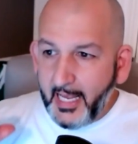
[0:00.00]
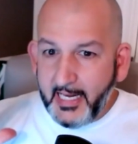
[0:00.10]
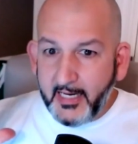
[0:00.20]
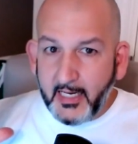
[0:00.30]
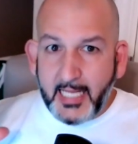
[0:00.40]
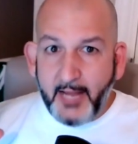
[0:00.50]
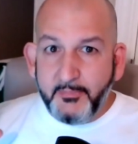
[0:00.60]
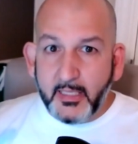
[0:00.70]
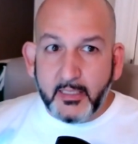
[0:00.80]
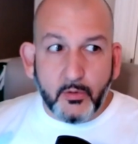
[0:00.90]
and a
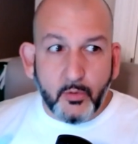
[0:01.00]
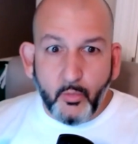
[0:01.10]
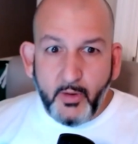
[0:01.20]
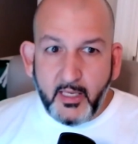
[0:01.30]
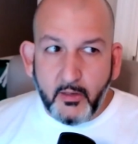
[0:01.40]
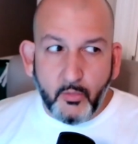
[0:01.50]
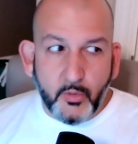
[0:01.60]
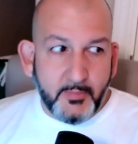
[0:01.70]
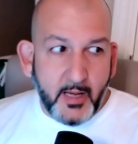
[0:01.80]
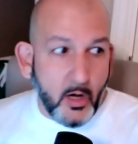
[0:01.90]
guy'd be like, wait,
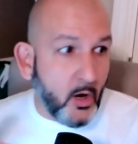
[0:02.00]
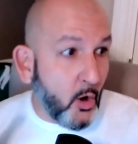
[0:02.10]
what am I?